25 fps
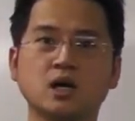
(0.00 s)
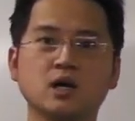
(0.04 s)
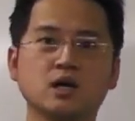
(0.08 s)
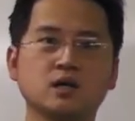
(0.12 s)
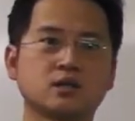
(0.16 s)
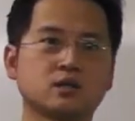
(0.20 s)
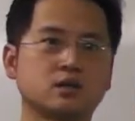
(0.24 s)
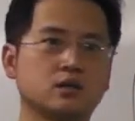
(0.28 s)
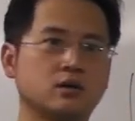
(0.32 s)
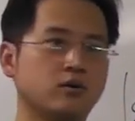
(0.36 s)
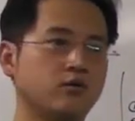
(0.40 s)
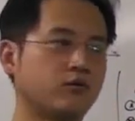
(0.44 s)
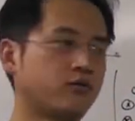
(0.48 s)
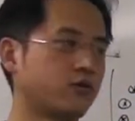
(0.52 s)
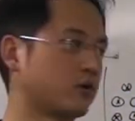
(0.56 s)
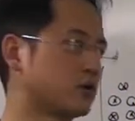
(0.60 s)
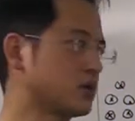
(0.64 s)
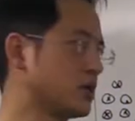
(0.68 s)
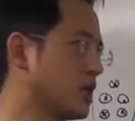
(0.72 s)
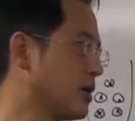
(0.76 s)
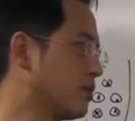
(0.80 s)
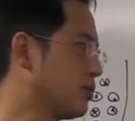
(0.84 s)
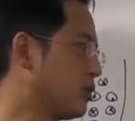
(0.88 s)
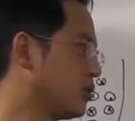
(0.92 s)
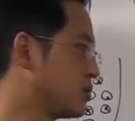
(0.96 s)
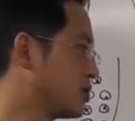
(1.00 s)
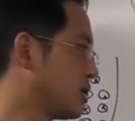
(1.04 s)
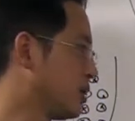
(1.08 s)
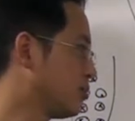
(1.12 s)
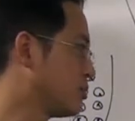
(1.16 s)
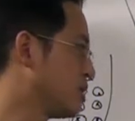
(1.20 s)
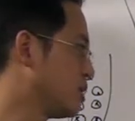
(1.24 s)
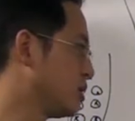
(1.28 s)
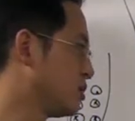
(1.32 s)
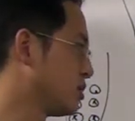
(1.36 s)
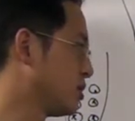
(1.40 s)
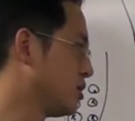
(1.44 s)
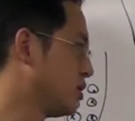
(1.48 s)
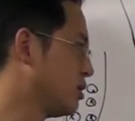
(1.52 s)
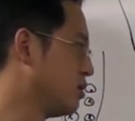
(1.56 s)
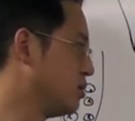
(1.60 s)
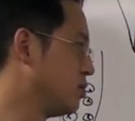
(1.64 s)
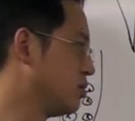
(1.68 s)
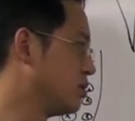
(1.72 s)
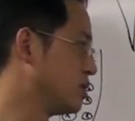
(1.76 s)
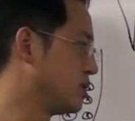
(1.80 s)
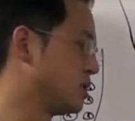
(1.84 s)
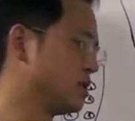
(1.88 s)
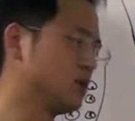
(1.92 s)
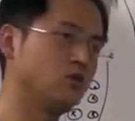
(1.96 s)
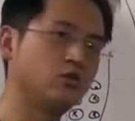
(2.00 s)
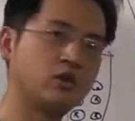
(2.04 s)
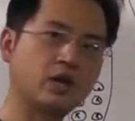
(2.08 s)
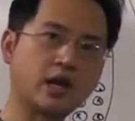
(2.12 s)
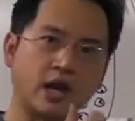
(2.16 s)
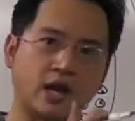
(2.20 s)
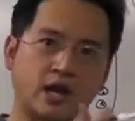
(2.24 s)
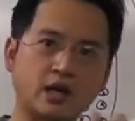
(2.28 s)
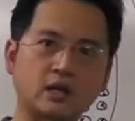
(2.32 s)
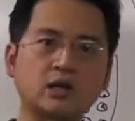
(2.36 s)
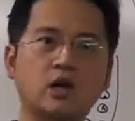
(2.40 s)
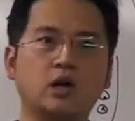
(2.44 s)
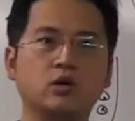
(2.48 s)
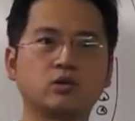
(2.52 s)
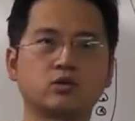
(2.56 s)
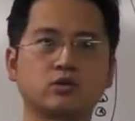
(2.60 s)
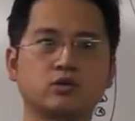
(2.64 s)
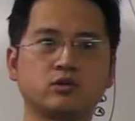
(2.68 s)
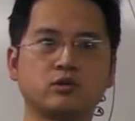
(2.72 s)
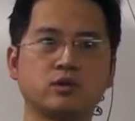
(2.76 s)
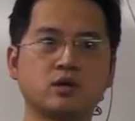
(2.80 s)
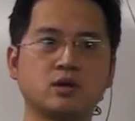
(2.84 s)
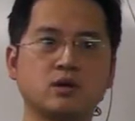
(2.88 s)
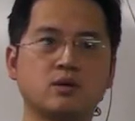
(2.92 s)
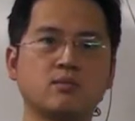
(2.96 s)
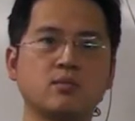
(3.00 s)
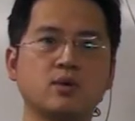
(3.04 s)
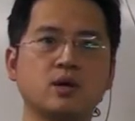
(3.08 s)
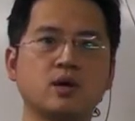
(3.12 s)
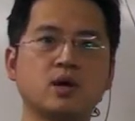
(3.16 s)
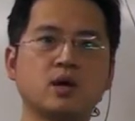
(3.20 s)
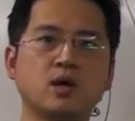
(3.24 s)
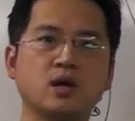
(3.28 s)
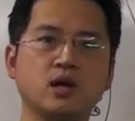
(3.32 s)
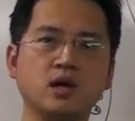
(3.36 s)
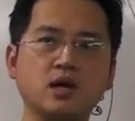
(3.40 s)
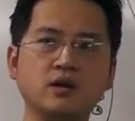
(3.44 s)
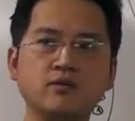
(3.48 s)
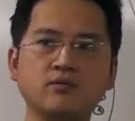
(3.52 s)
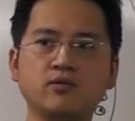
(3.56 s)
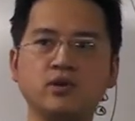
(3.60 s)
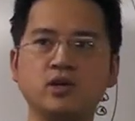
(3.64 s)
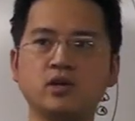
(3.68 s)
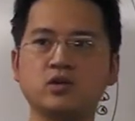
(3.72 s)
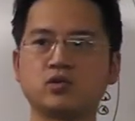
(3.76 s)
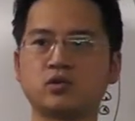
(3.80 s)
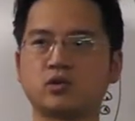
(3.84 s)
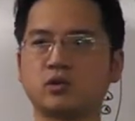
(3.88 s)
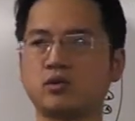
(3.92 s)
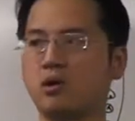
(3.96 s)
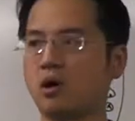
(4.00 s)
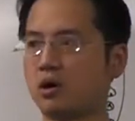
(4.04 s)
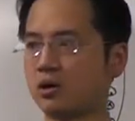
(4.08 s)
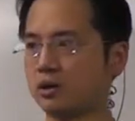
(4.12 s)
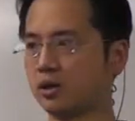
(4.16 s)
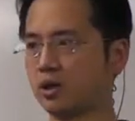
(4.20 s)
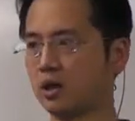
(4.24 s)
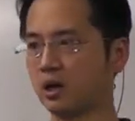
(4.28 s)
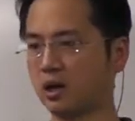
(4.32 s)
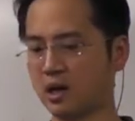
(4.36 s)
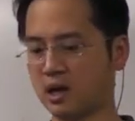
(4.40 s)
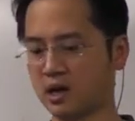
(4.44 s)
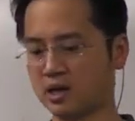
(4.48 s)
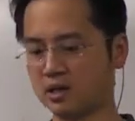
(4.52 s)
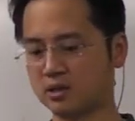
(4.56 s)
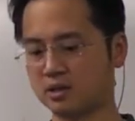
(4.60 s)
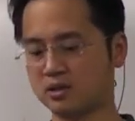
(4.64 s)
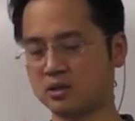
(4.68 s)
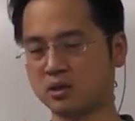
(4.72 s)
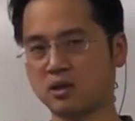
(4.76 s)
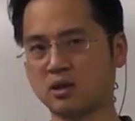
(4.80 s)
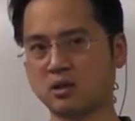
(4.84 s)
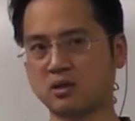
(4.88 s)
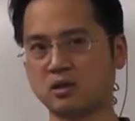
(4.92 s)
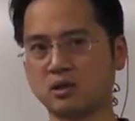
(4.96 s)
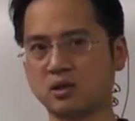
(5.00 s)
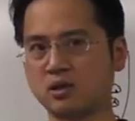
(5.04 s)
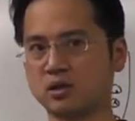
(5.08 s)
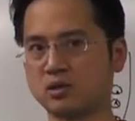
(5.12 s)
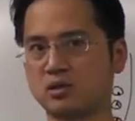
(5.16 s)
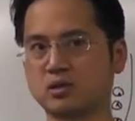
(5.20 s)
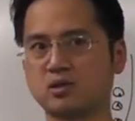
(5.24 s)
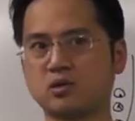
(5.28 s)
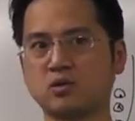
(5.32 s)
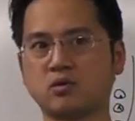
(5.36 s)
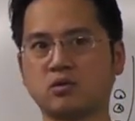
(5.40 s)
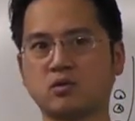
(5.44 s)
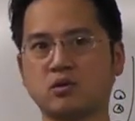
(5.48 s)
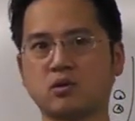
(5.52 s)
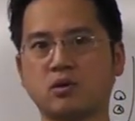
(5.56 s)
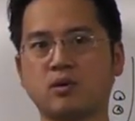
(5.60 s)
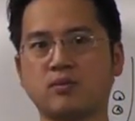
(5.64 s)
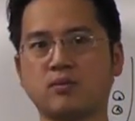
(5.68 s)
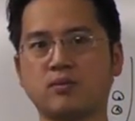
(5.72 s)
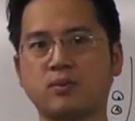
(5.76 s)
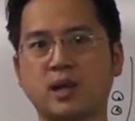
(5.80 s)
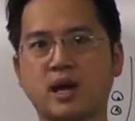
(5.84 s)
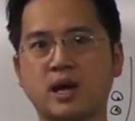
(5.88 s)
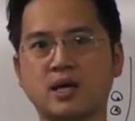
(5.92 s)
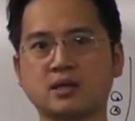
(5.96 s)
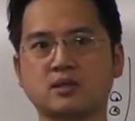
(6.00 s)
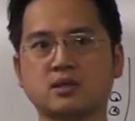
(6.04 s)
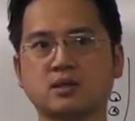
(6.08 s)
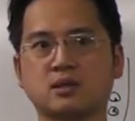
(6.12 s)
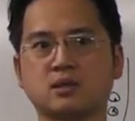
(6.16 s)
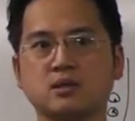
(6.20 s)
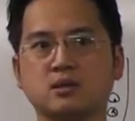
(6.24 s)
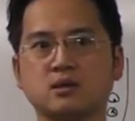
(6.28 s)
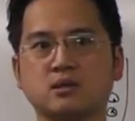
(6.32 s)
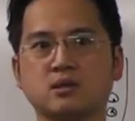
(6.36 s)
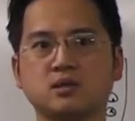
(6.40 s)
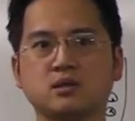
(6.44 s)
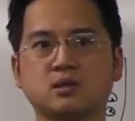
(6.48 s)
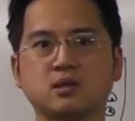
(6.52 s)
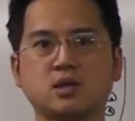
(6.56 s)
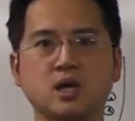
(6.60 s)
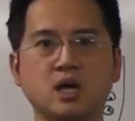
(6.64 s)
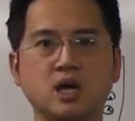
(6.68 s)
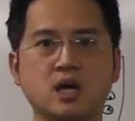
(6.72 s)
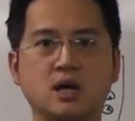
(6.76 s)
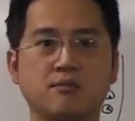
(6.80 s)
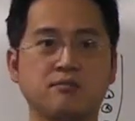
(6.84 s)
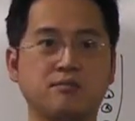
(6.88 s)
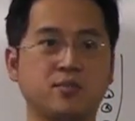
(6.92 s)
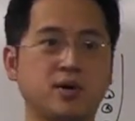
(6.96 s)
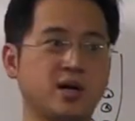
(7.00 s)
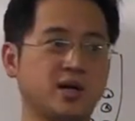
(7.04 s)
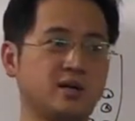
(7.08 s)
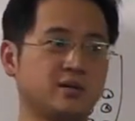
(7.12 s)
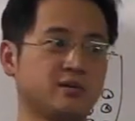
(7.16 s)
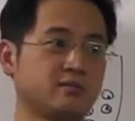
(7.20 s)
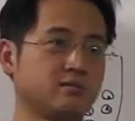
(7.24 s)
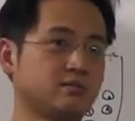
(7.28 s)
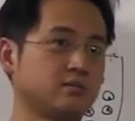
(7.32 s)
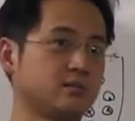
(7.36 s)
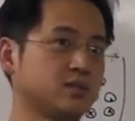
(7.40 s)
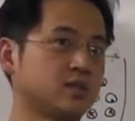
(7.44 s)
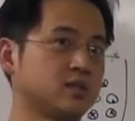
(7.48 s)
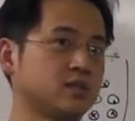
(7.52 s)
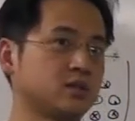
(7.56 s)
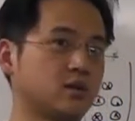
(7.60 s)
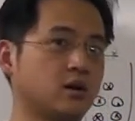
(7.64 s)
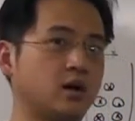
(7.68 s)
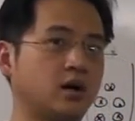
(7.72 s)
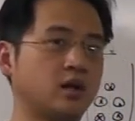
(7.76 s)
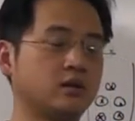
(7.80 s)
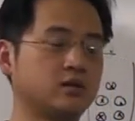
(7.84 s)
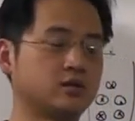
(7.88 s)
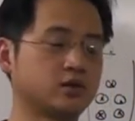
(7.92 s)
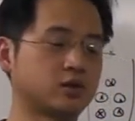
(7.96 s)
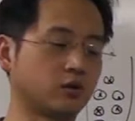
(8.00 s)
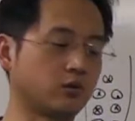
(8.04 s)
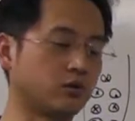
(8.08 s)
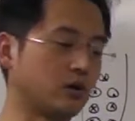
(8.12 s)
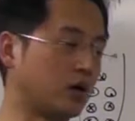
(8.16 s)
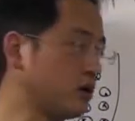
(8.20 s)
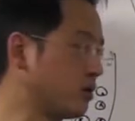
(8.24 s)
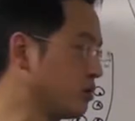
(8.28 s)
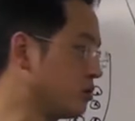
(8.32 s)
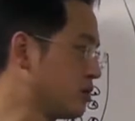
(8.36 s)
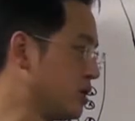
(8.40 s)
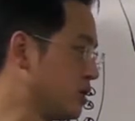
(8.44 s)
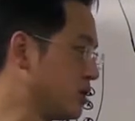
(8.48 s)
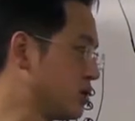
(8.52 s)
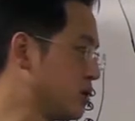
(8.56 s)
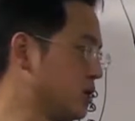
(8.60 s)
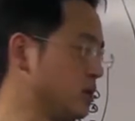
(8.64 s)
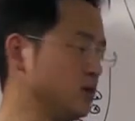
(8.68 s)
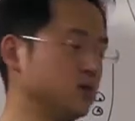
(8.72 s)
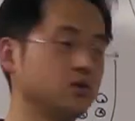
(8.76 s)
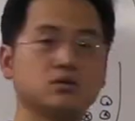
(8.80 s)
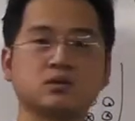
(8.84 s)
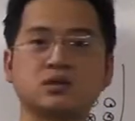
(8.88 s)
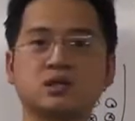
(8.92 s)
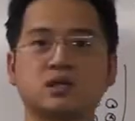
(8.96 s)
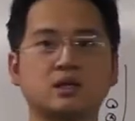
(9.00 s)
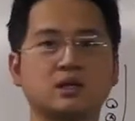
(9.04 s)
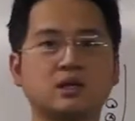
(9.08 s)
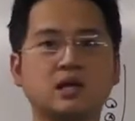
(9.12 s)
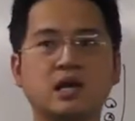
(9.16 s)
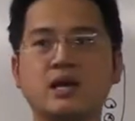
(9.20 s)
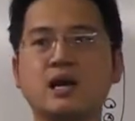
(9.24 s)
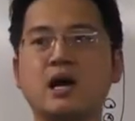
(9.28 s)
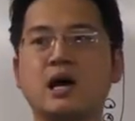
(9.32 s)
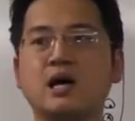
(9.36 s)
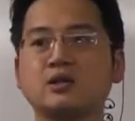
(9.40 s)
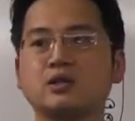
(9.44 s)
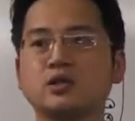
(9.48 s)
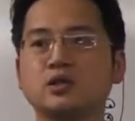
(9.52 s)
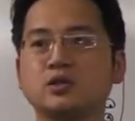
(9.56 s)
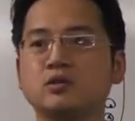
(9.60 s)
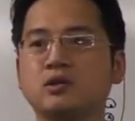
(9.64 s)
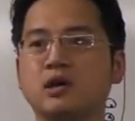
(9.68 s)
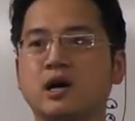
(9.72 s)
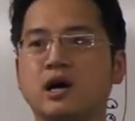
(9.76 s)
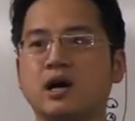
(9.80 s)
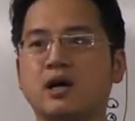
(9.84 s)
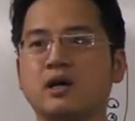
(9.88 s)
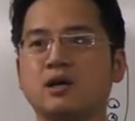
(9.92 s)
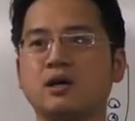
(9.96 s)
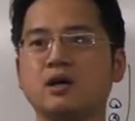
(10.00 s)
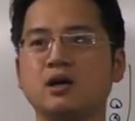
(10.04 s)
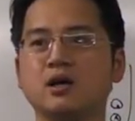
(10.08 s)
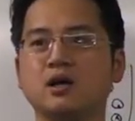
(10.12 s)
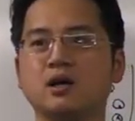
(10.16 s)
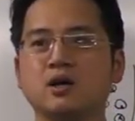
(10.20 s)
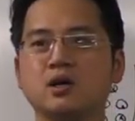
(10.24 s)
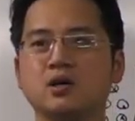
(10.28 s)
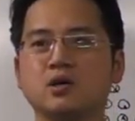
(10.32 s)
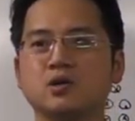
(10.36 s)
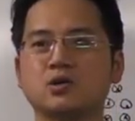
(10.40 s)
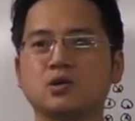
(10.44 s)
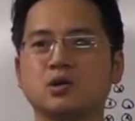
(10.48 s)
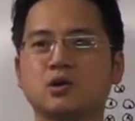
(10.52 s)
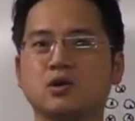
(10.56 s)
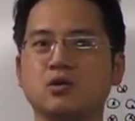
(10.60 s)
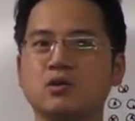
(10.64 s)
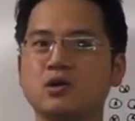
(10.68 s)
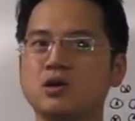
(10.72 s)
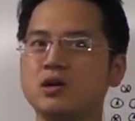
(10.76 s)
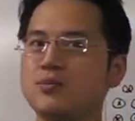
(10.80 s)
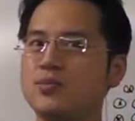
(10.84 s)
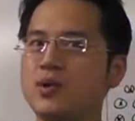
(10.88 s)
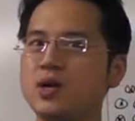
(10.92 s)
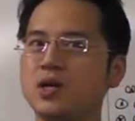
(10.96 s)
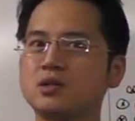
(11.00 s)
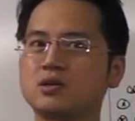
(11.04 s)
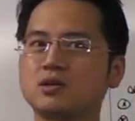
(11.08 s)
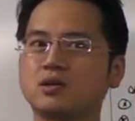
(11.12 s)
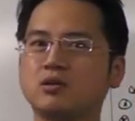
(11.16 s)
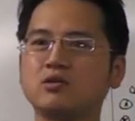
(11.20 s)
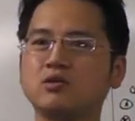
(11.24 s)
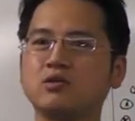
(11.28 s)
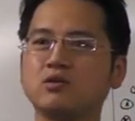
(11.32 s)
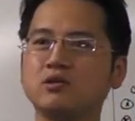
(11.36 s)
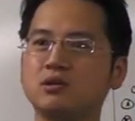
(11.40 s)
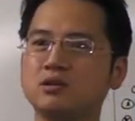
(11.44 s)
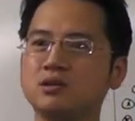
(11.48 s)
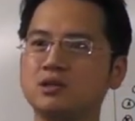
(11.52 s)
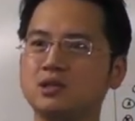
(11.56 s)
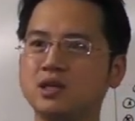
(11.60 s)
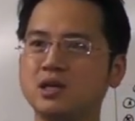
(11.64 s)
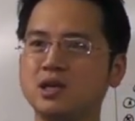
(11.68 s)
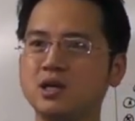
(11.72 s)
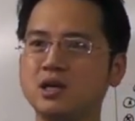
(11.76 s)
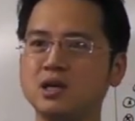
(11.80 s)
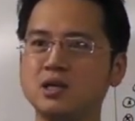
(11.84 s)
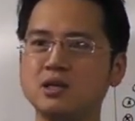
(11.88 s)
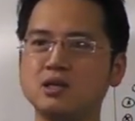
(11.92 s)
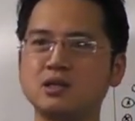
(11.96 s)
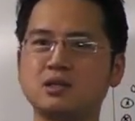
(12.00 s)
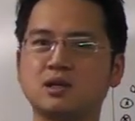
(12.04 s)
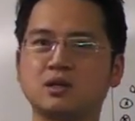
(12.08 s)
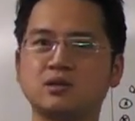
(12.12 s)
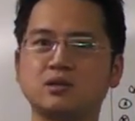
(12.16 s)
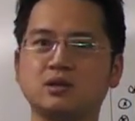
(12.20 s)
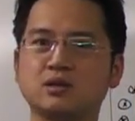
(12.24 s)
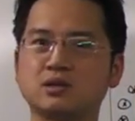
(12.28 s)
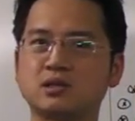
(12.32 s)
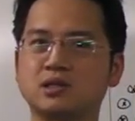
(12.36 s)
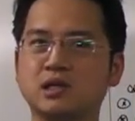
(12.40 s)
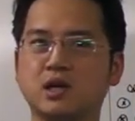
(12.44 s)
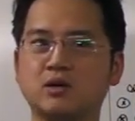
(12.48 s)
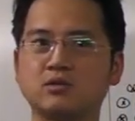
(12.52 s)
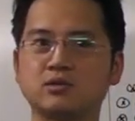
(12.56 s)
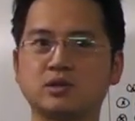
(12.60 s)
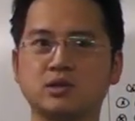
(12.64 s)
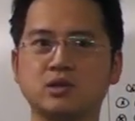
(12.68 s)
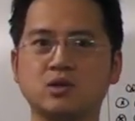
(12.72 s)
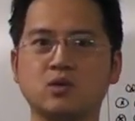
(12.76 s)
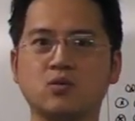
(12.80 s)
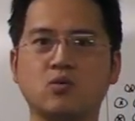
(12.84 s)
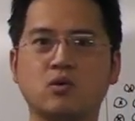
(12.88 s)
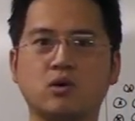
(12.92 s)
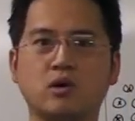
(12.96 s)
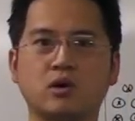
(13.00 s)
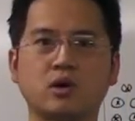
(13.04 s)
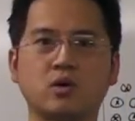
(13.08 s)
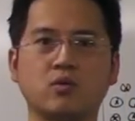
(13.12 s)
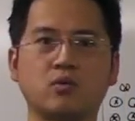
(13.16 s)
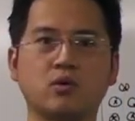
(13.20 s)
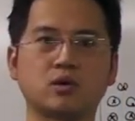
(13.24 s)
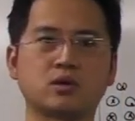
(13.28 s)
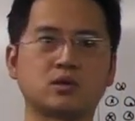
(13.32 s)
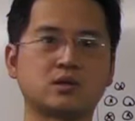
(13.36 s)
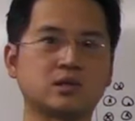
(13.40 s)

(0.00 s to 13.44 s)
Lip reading: So for example, some tissues, you can culture them in vitro on the glass dish or plastic dish, but certain other tissues cannot do that. So it depends on your disease and the cells that you're working with.